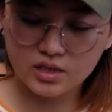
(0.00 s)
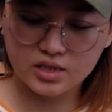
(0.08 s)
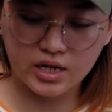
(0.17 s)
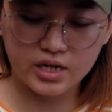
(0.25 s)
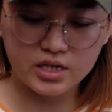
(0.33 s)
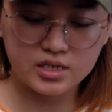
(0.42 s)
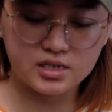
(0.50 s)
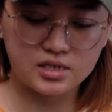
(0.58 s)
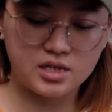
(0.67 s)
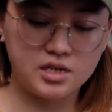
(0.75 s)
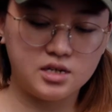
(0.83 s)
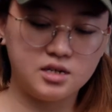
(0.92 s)
kind of
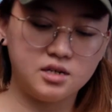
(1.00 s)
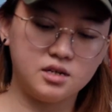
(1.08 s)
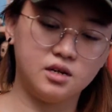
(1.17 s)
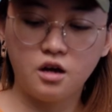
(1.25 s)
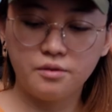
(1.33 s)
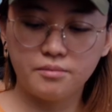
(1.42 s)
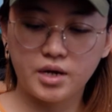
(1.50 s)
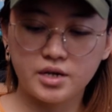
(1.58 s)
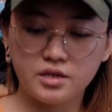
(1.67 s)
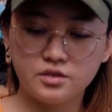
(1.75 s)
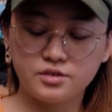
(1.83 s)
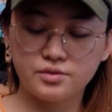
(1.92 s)
see on my
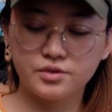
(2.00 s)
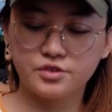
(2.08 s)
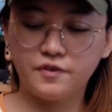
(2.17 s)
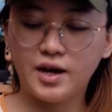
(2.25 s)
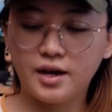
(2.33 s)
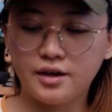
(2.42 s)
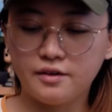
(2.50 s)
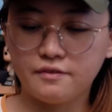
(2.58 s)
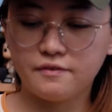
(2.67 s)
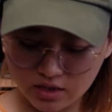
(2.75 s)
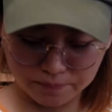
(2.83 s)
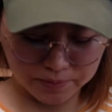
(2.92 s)
Intuos
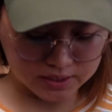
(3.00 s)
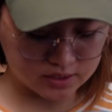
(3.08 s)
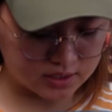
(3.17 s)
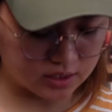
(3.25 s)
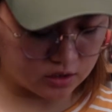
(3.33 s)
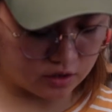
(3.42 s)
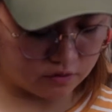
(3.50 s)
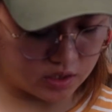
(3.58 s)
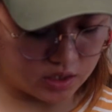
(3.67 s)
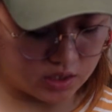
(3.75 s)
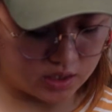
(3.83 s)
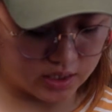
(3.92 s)
5, the buttons are not
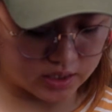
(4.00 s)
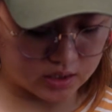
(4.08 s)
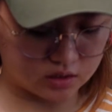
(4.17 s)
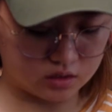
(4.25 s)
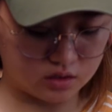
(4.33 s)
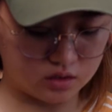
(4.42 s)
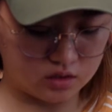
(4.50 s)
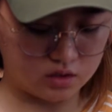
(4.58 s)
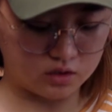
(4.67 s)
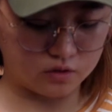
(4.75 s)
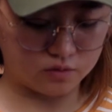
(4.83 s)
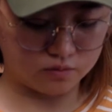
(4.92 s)
really like, you
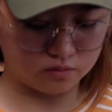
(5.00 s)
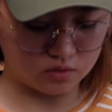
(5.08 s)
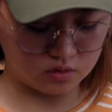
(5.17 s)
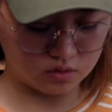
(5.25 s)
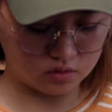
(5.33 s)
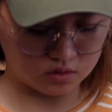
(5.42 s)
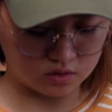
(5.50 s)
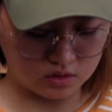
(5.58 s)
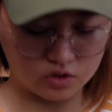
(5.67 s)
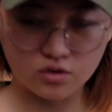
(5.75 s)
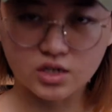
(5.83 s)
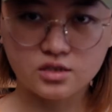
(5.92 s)
know,
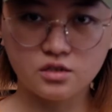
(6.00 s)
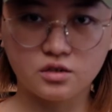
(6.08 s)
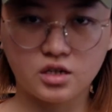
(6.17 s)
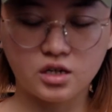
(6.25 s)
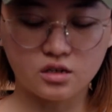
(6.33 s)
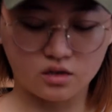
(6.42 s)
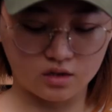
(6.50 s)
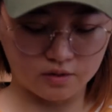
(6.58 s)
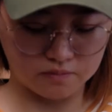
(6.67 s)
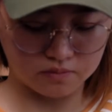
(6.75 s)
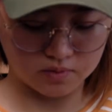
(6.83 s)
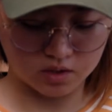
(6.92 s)
you can still click on
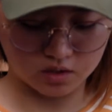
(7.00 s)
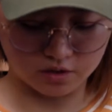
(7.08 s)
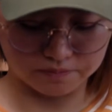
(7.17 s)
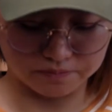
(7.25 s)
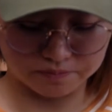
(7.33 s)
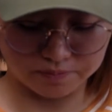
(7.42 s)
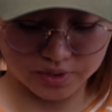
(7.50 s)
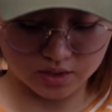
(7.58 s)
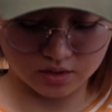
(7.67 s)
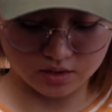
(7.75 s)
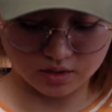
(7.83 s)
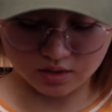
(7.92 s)
them, but
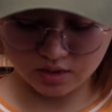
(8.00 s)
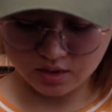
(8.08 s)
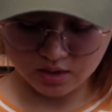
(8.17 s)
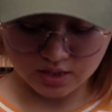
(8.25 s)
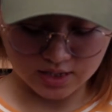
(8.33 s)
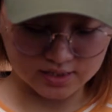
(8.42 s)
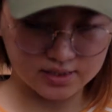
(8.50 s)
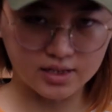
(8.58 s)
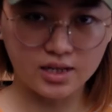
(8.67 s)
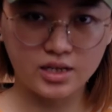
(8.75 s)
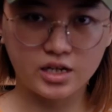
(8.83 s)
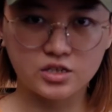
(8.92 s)
it's
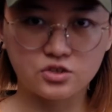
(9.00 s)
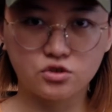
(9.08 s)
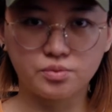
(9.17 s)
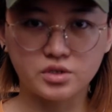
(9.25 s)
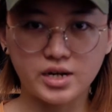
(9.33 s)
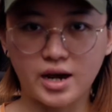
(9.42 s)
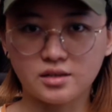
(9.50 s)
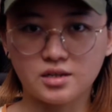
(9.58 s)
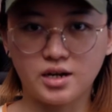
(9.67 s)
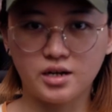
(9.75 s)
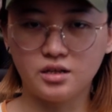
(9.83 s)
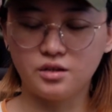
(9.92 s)
not like super
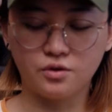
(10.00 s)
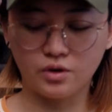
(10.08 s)
tactile or